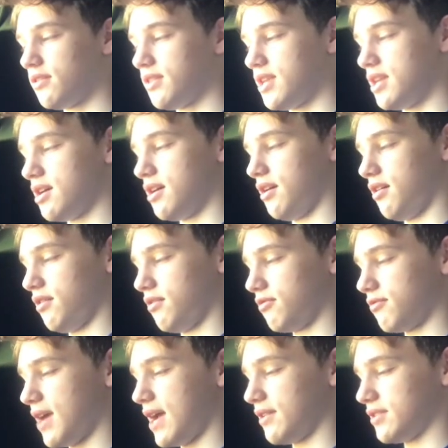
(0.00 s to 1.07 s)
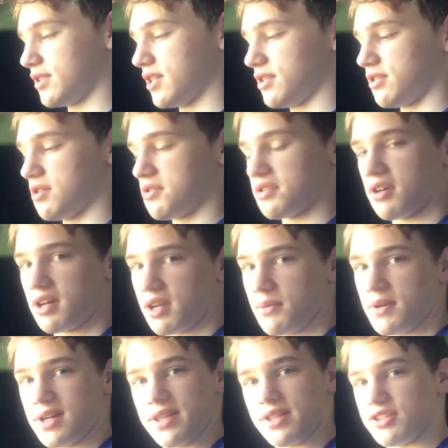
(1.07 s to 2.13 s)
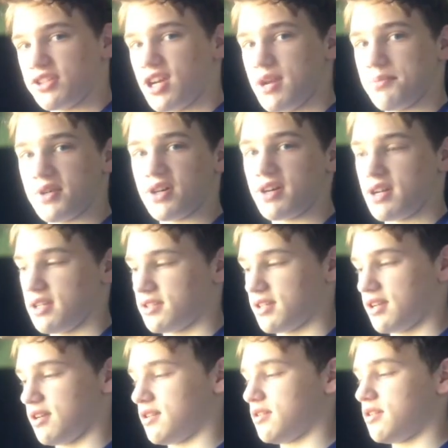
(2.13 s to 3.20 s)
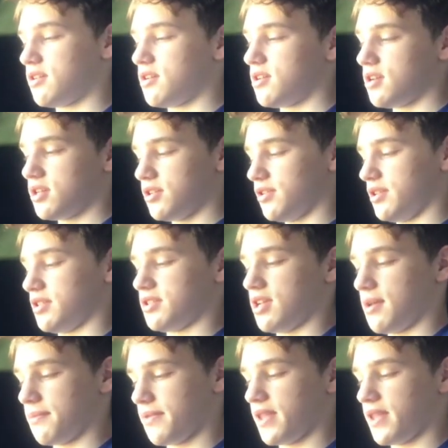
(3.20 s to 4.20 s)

the uh, rounds because there's already one in the chamber and it's going to do the same